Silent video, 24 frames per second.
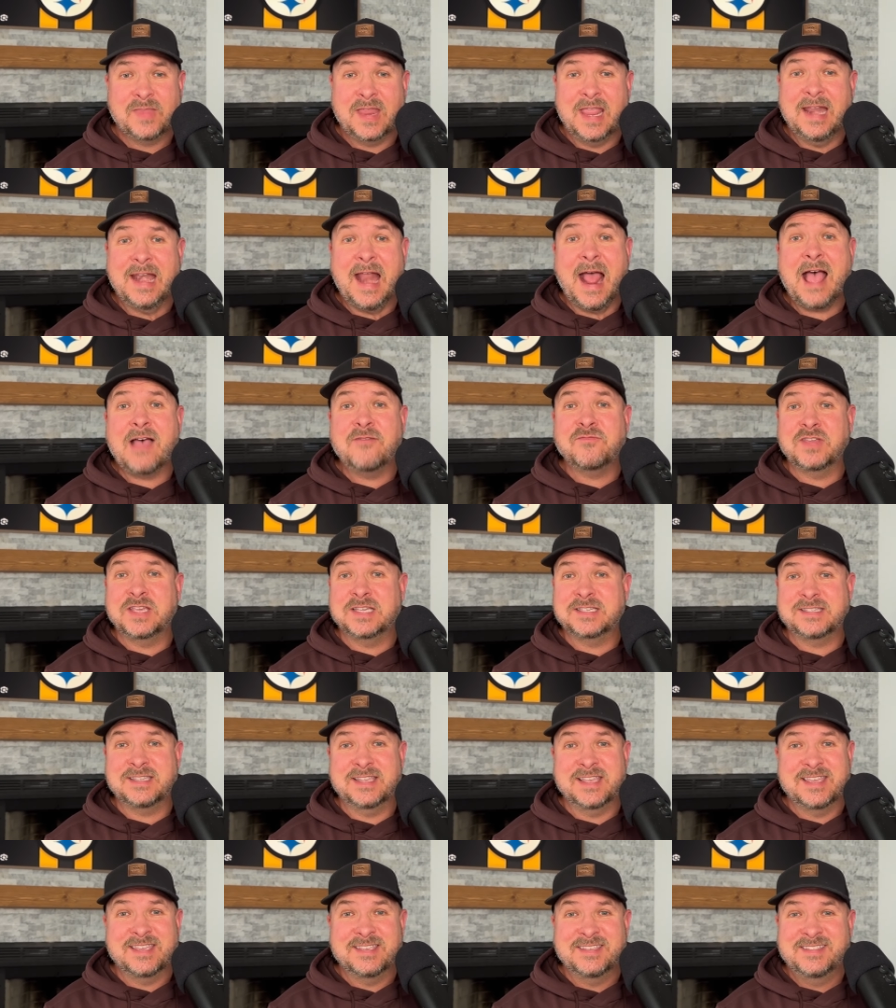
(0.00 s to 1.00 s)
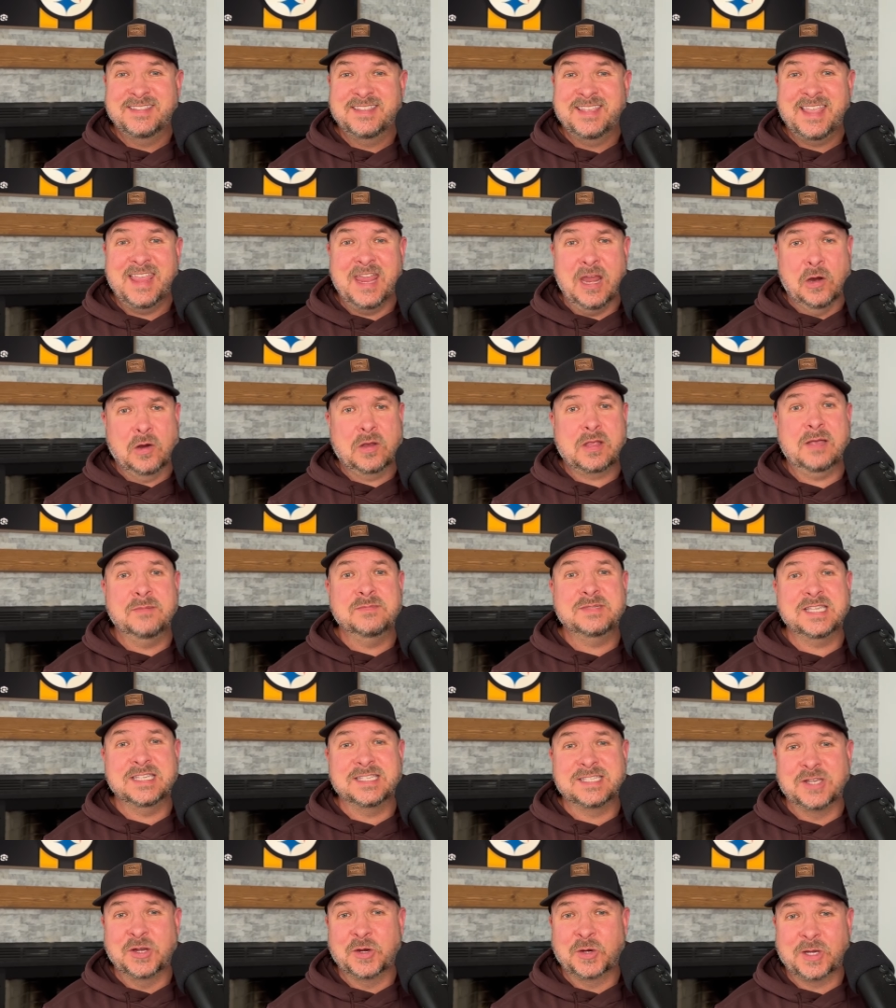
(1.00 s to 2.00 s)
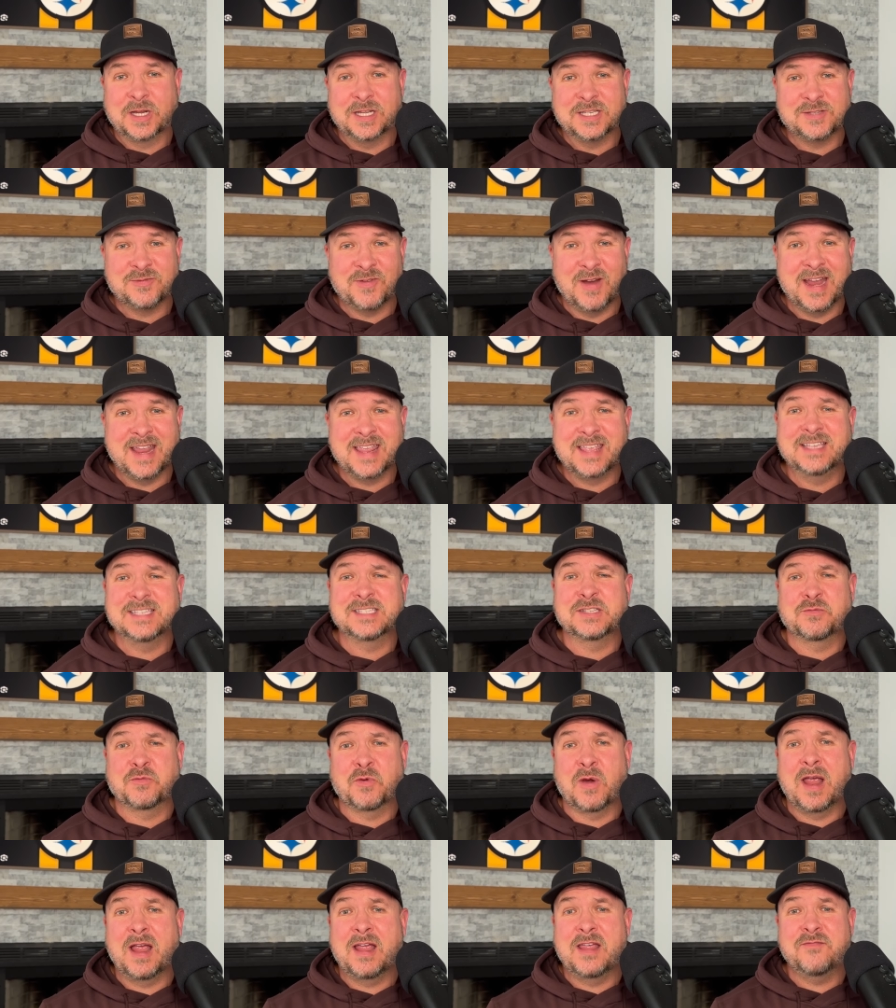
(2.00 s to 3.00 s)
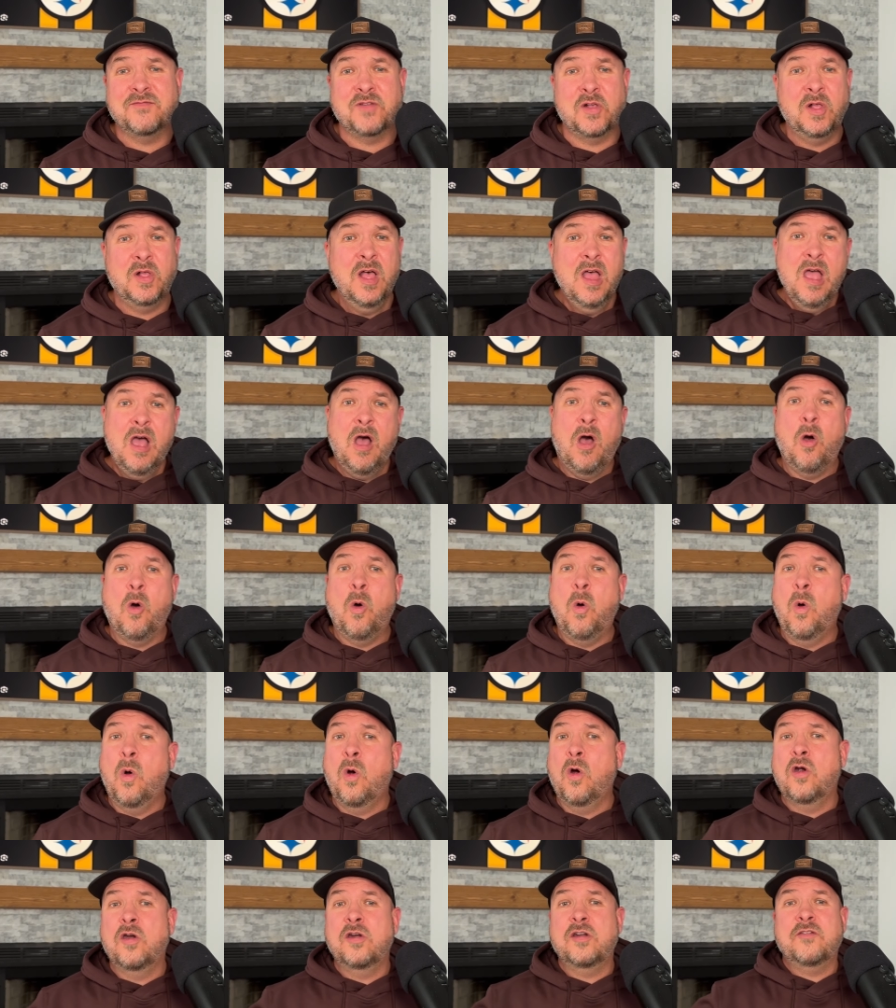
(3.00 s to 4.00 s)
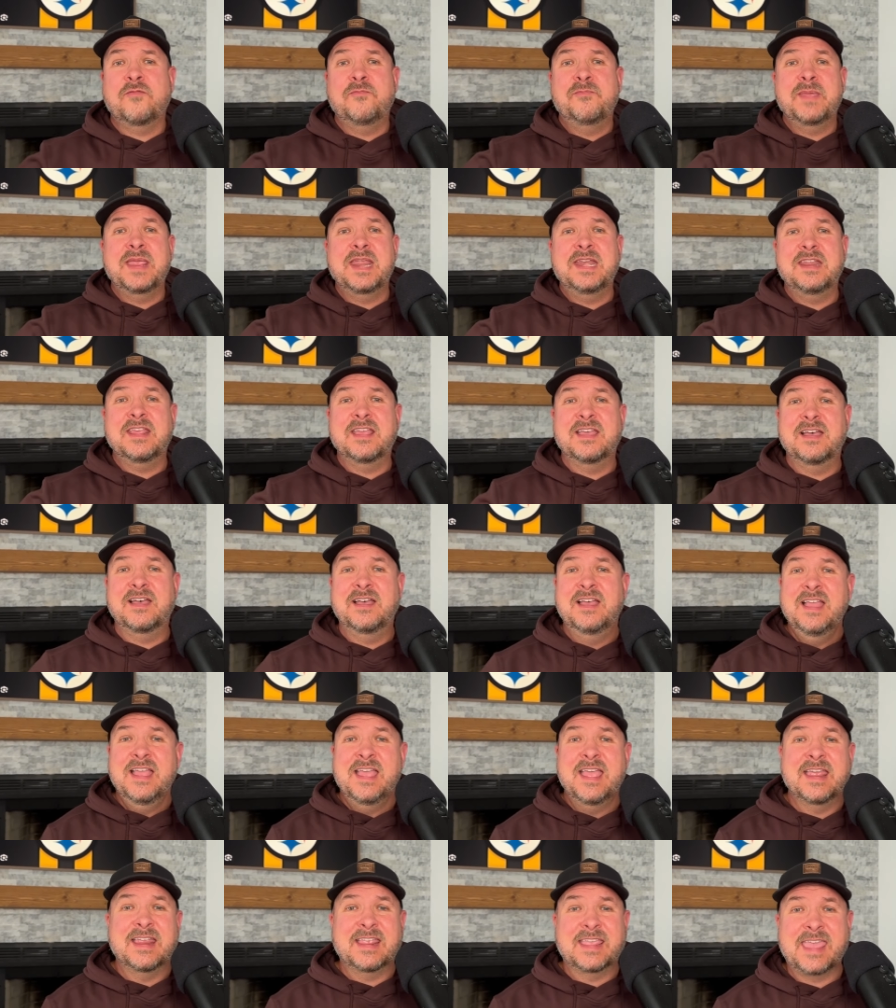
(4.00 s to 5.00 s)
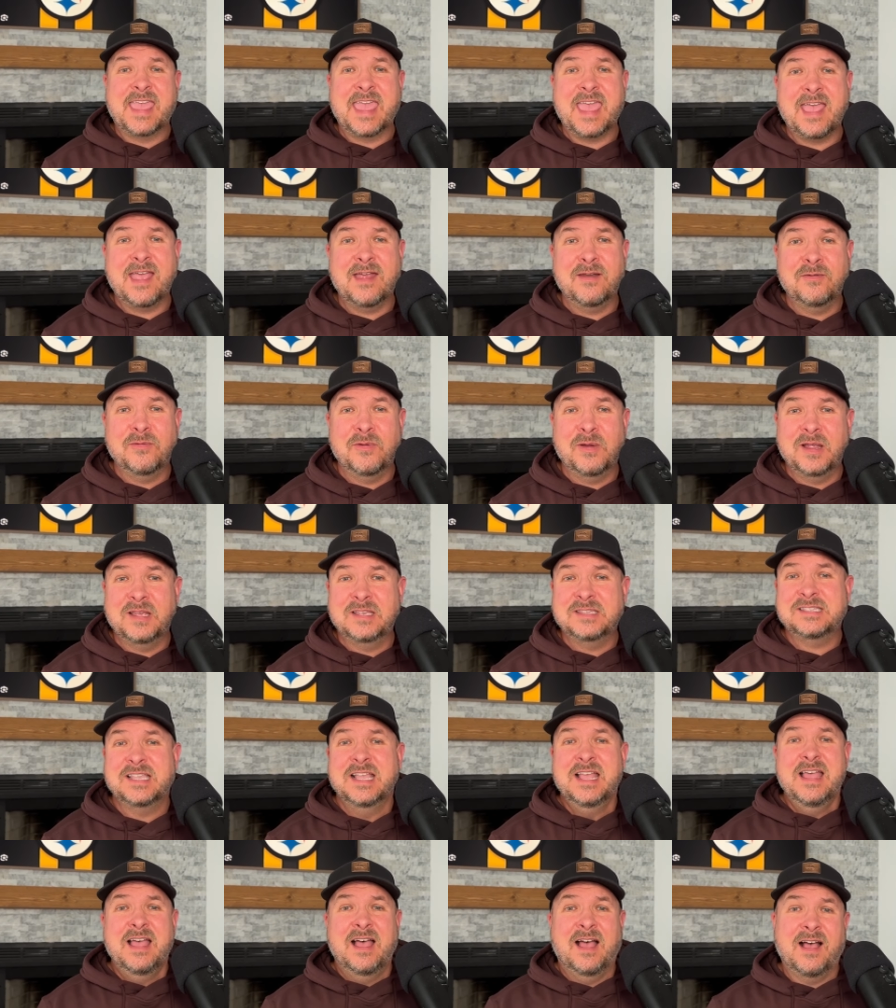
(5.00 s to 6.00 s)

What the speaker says: And obviously, here comes the circus, right? His arrival, a horde of media and cameras,